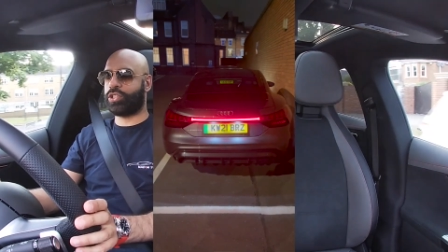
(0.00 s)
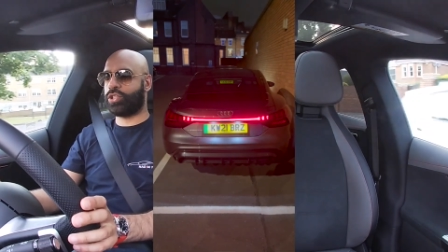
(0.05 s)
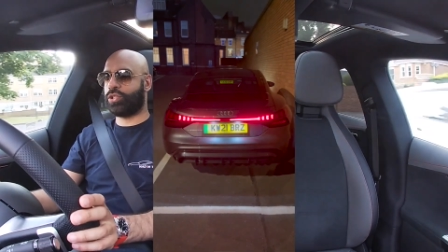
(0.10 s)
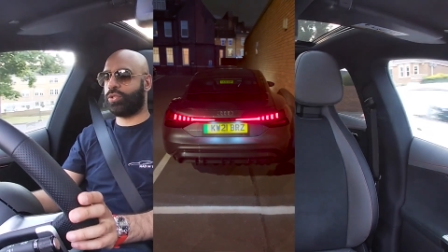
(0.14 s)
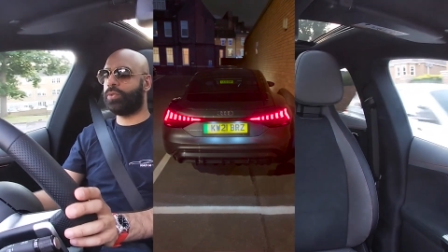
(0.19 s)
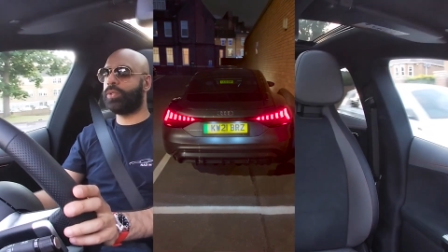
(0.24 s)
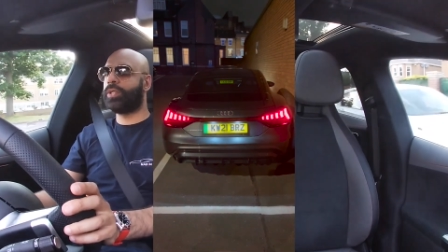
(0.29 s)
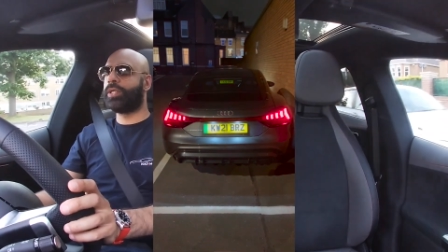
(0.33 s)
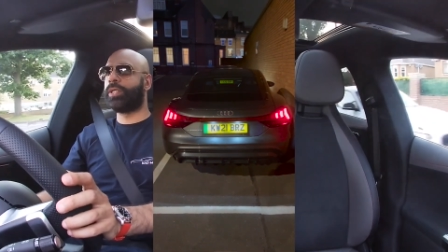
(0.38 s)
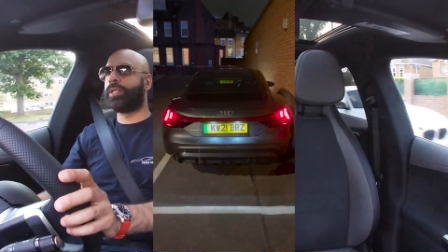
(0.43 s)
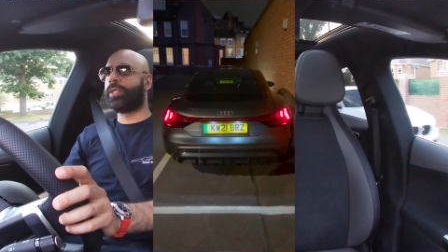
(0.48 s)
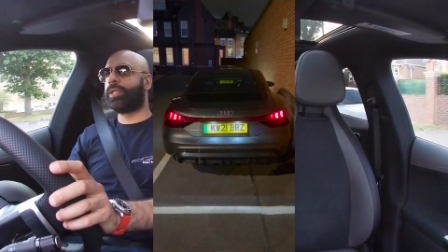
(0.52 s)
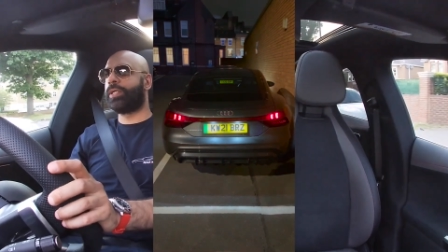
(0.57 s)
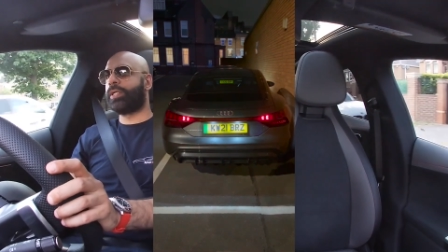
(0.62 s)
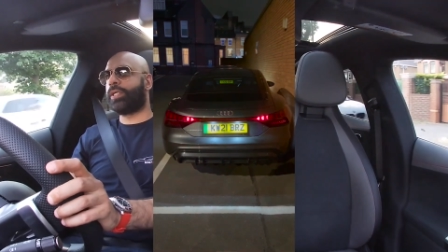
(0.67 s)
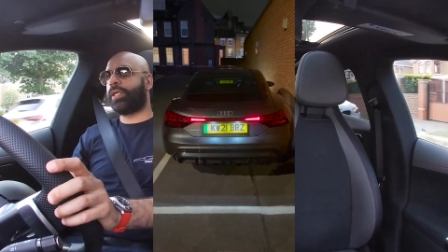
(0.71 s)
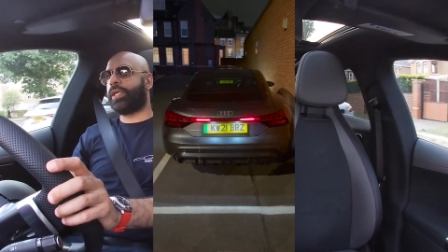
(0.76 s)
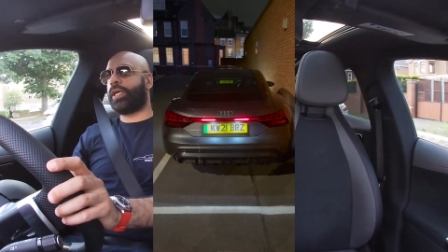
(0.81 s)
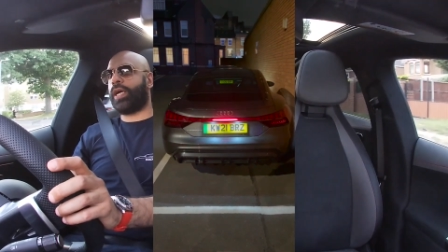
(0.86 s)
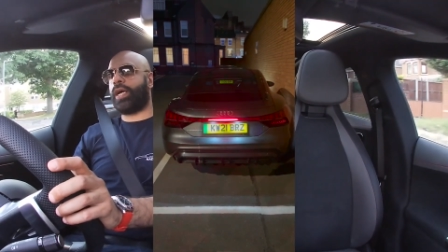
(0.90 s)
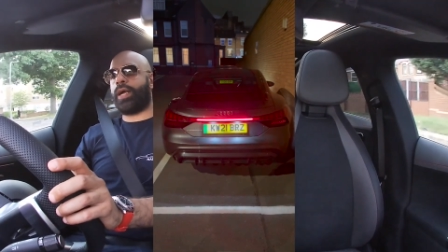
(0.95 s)
do.
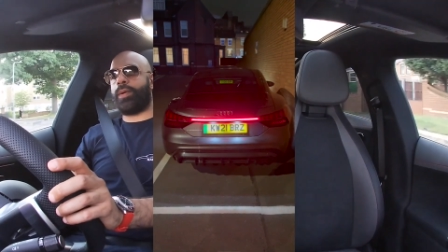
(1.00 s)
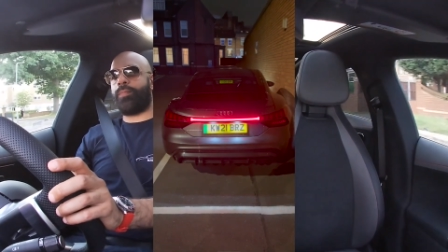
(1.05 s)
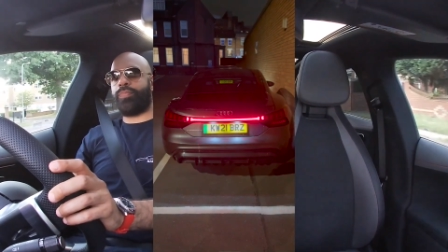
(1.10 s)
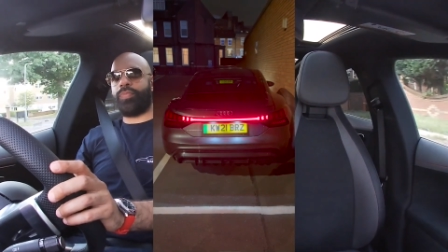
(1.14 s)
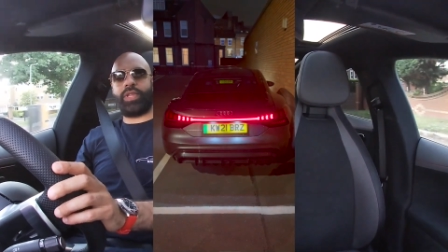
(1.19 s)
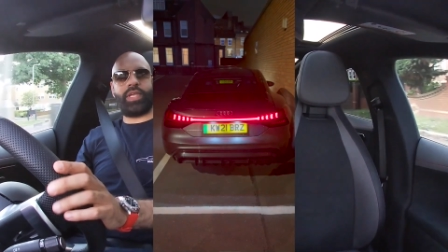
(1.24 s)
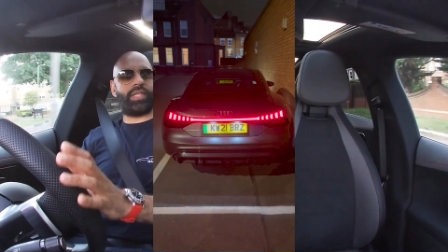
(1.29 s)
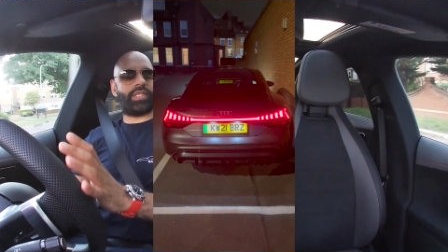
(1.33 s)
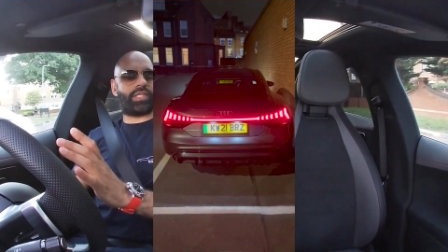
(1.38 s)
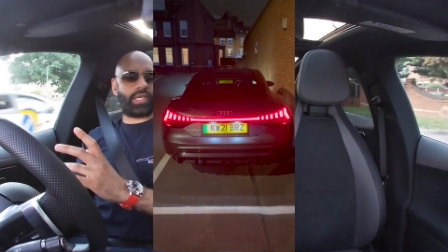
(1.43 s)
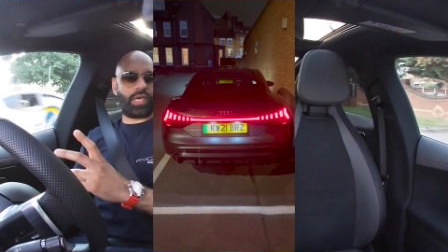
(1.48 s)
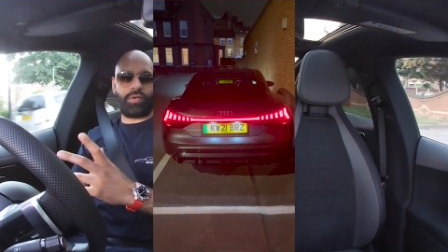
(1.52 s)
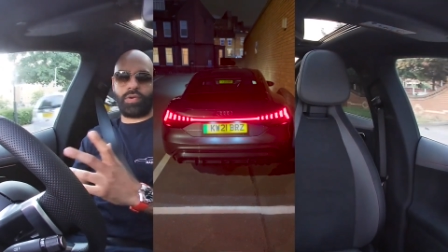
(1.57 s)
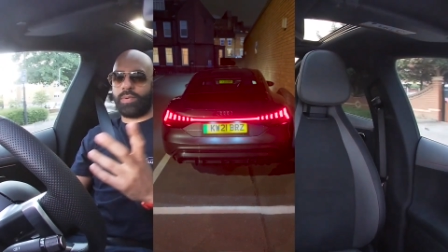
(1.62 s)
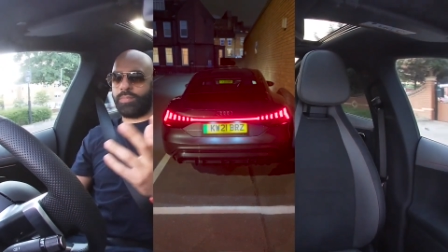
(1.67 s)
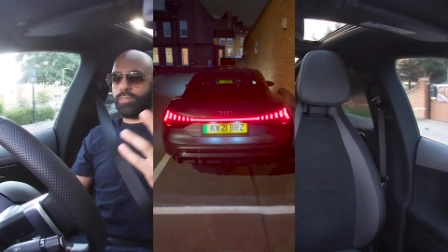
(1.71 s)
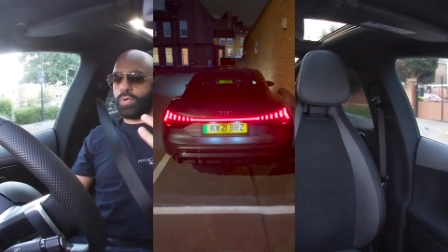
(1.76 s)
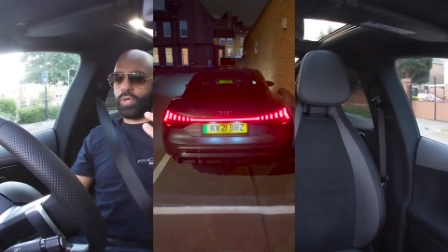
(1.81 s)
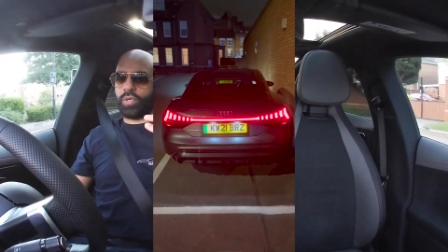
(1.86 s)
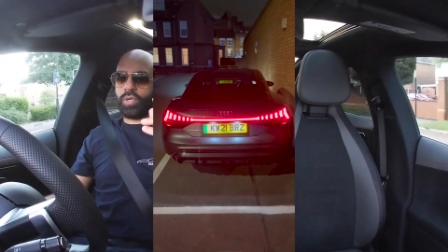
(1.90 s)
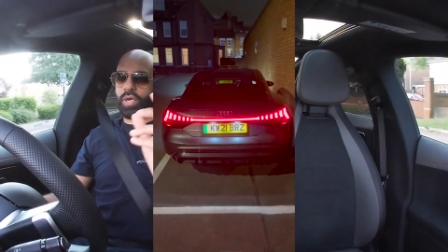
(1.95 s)
The interior
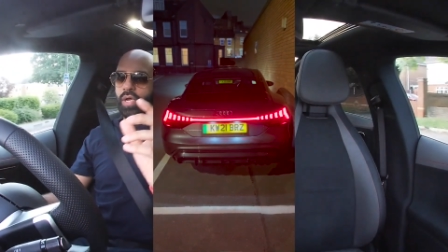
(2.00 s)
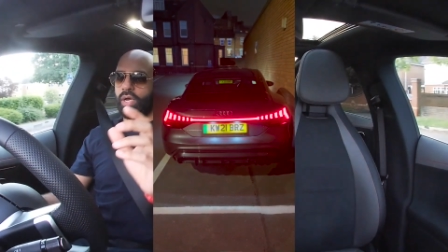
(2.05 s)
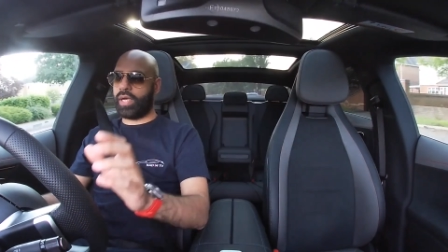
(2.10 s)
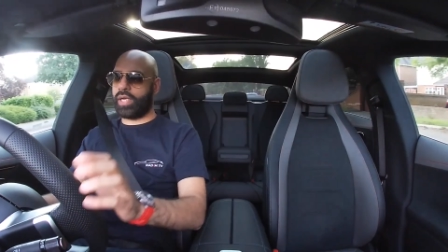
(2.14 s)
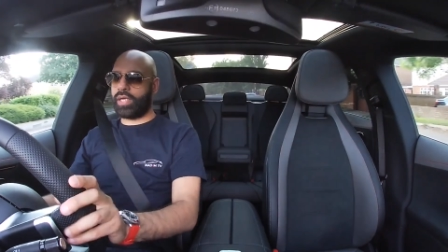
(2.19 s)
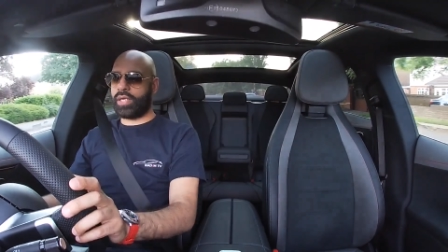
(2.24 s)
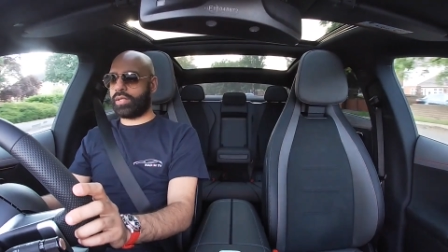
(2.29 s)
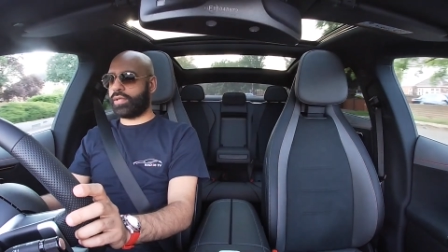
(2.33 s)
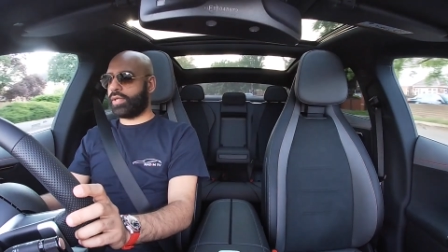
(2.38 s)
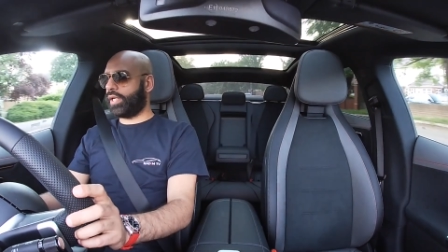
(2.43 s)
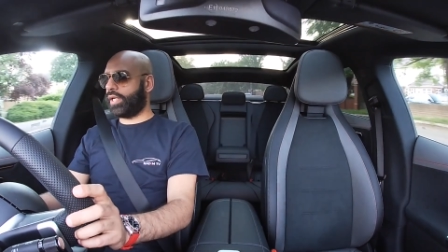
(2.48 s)
mood lighting